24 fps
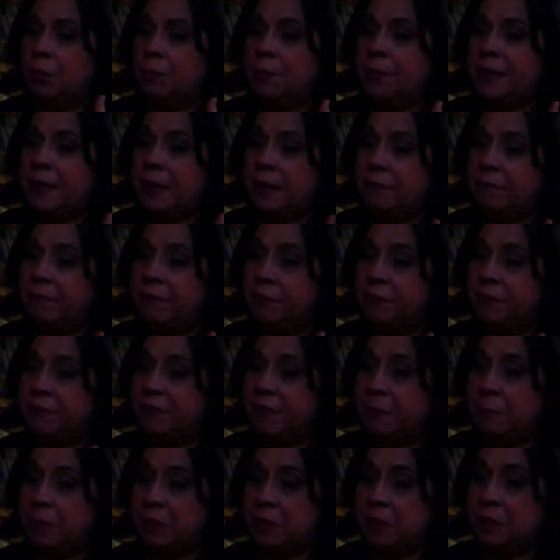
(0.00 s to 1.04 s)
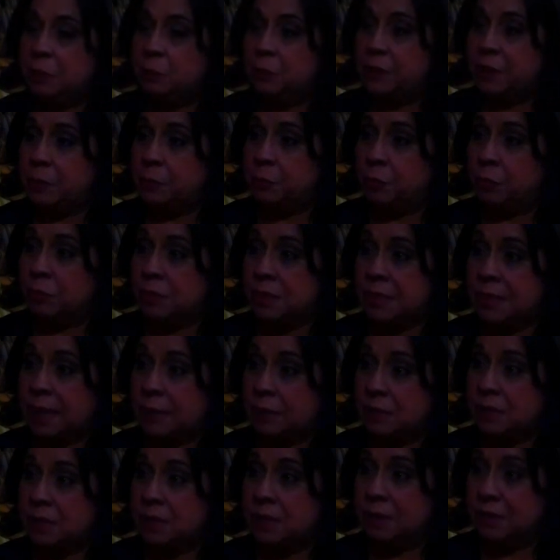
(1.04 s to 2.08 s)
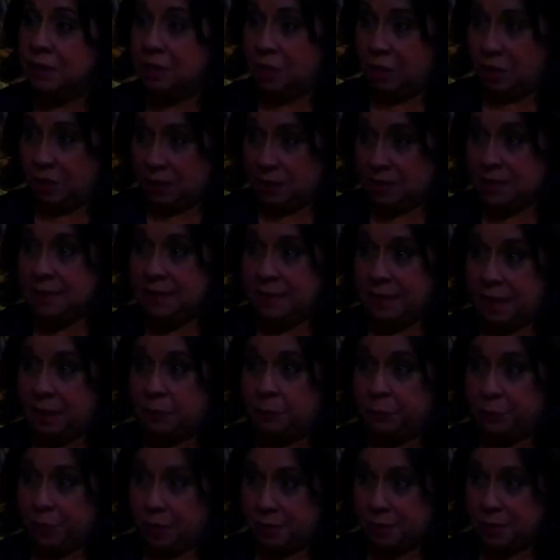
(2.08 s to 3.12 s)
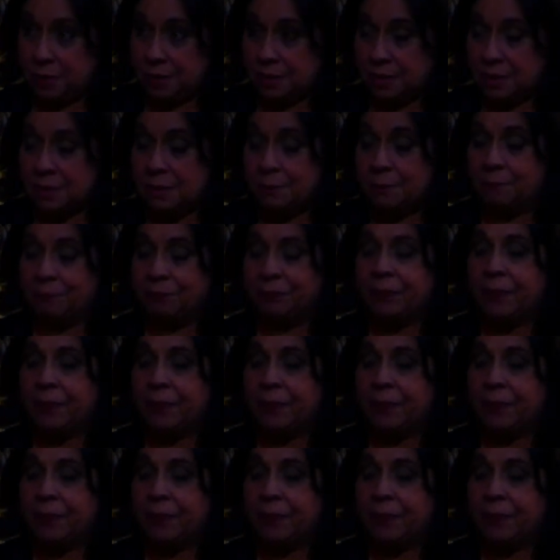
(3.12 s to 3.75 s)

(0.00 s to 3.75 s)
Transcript: we became very familiar with the Bronx Council on the Arts in that process